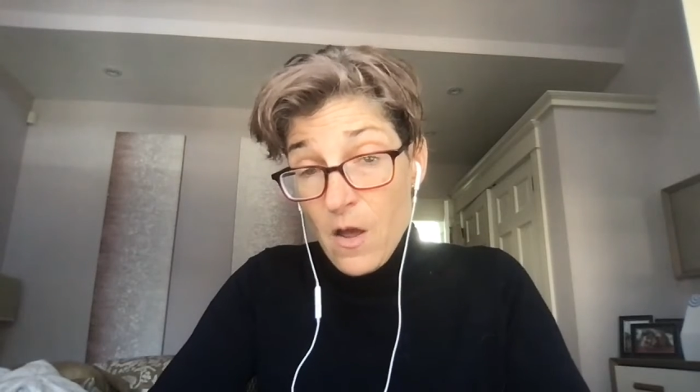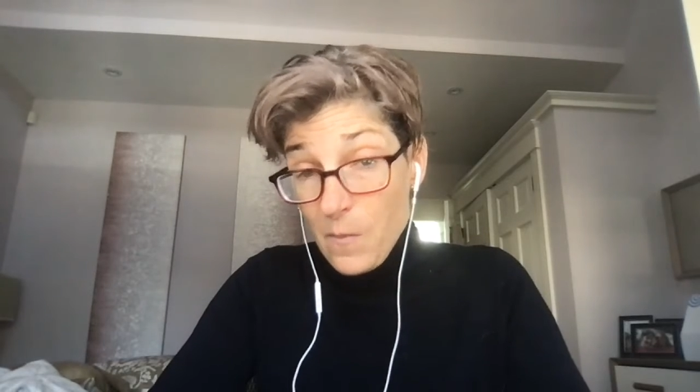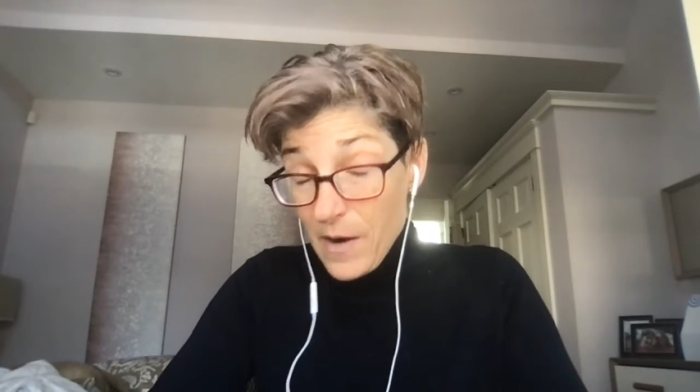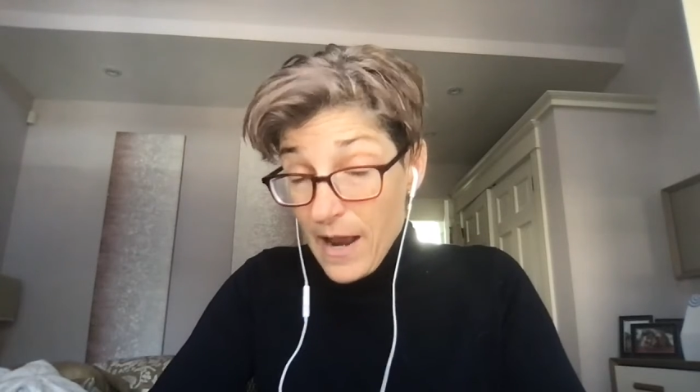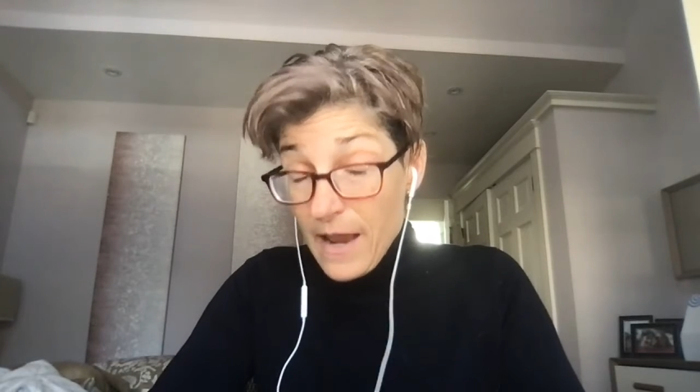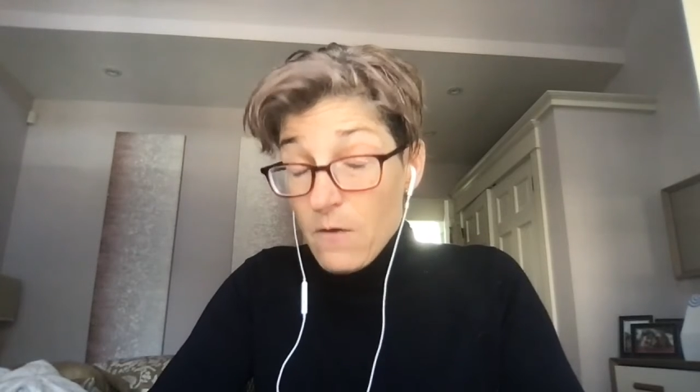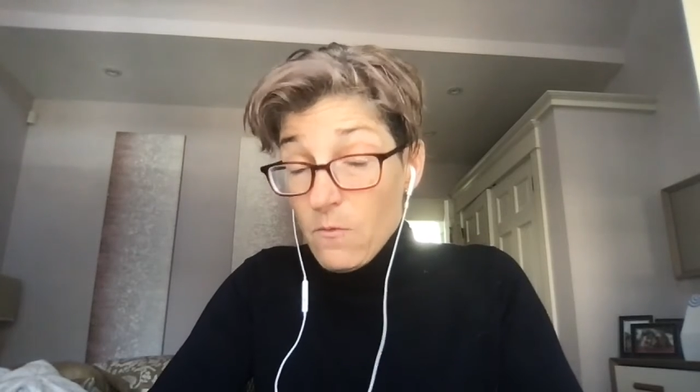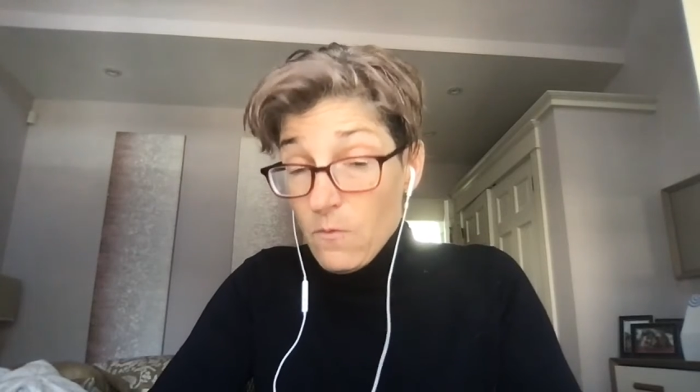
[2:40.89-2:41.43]
But
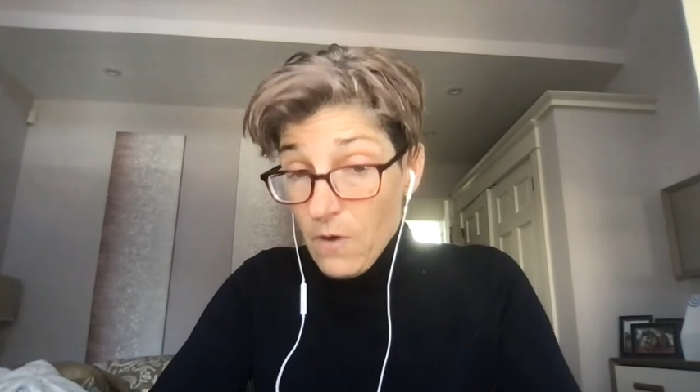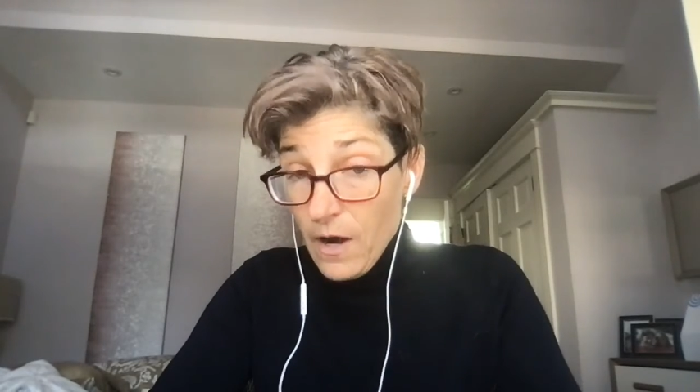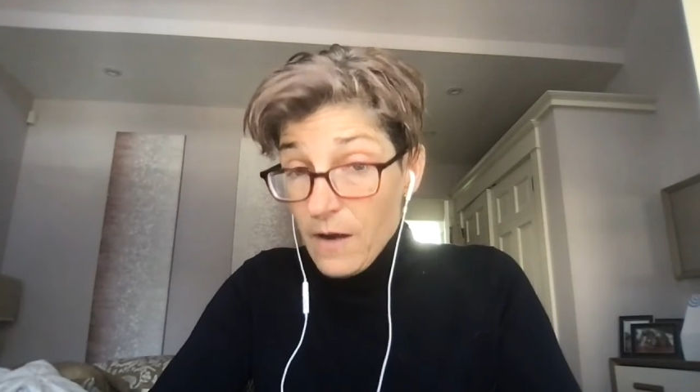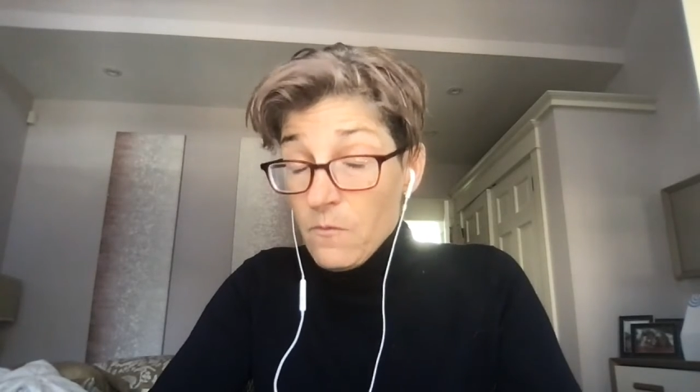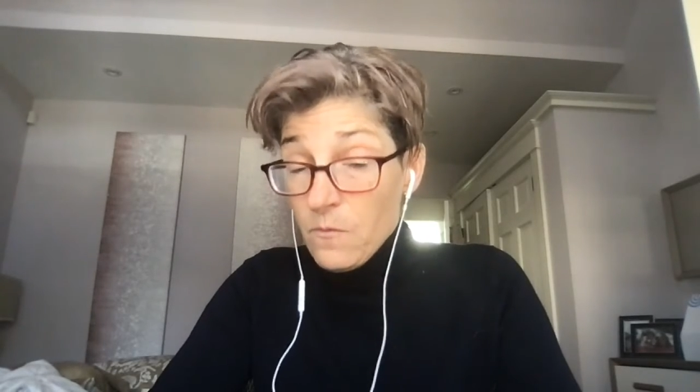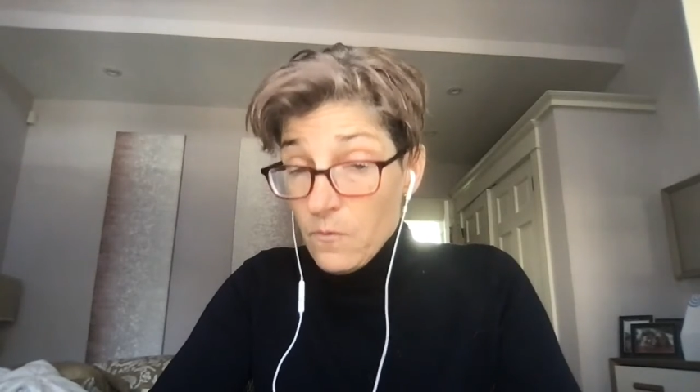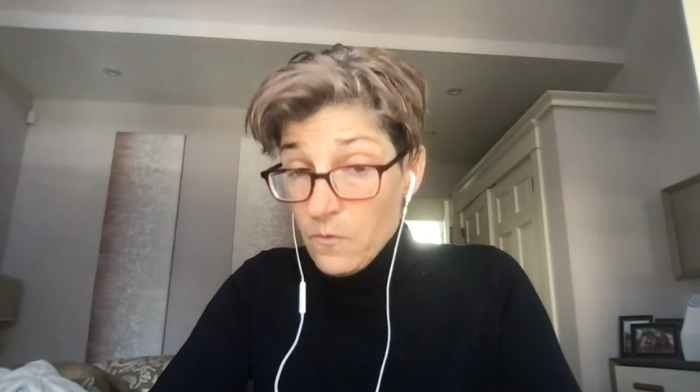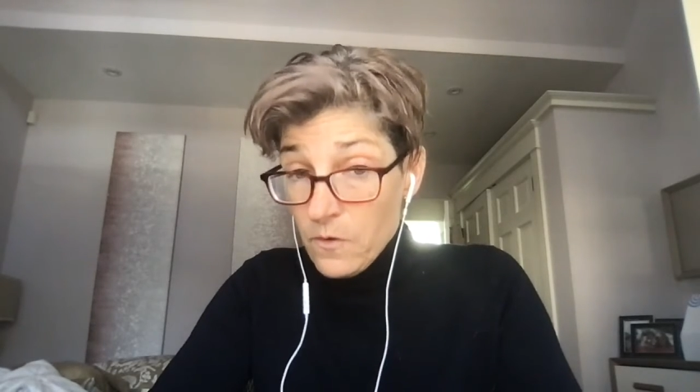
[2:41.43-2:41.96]

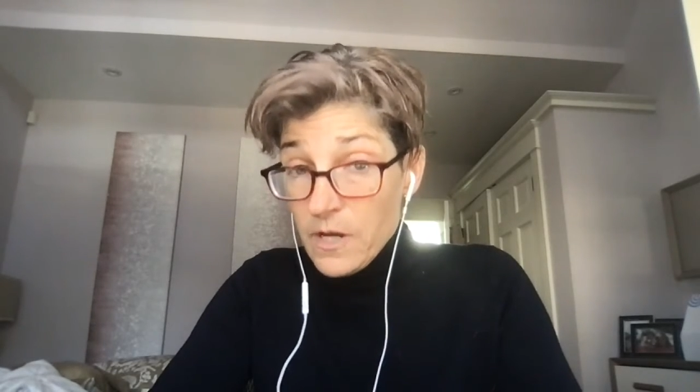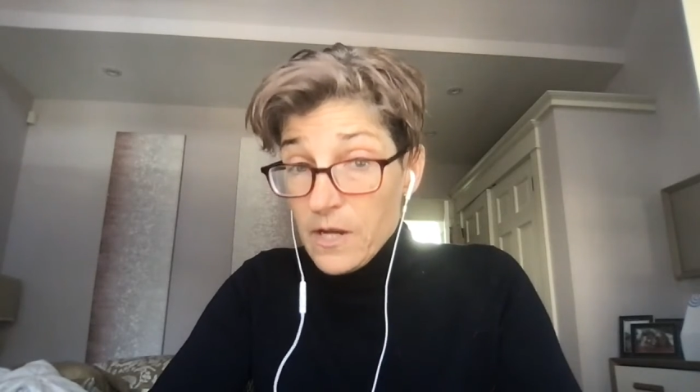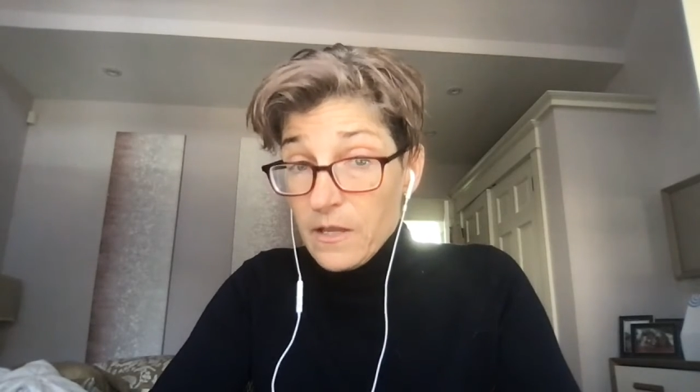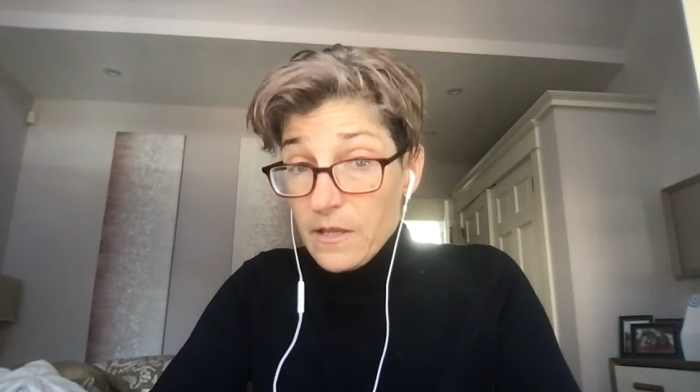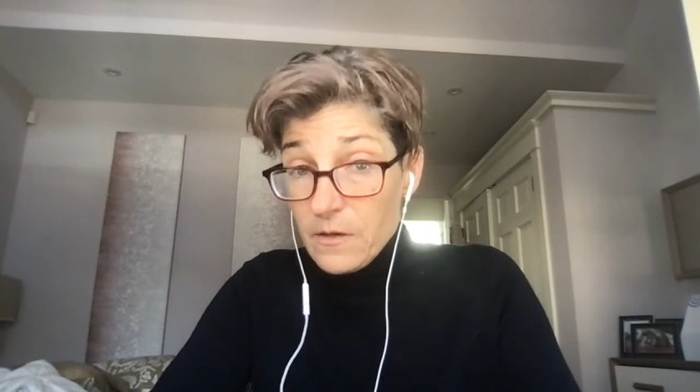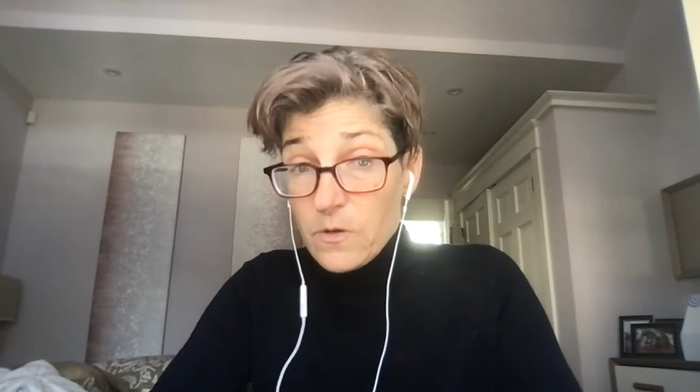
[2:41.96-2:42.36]
I'm really,